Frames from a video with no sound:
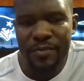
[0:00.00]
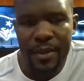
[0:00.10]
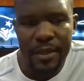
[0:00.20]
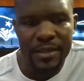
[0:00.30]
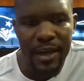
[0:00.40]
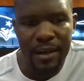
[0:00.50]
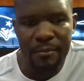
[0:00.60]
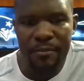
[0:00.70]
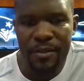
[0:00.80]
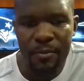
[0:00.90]
That's kind
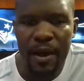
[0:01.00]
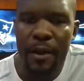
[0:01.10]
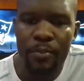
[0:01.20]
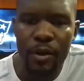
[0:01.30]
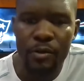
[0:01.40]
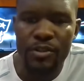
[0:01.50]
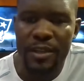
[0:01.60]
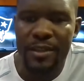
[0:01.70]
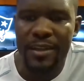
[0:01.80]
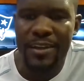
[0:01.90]
of my approach. I
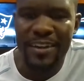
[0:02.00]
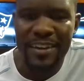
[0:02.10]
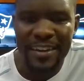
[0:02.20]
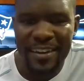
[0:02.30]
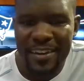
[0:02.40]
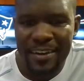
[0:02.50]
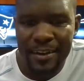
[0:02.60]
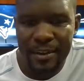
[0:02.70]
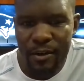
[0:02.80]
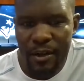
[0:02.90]
think
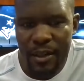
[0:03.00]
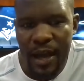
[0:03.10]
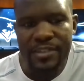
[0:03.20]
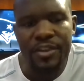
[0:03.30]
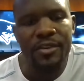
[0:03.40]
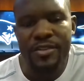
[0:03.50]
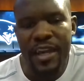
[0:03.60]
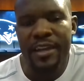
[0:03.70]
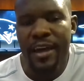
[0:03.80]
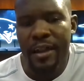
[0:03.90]
guys
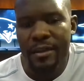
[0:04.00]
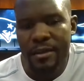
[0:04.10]
understand that.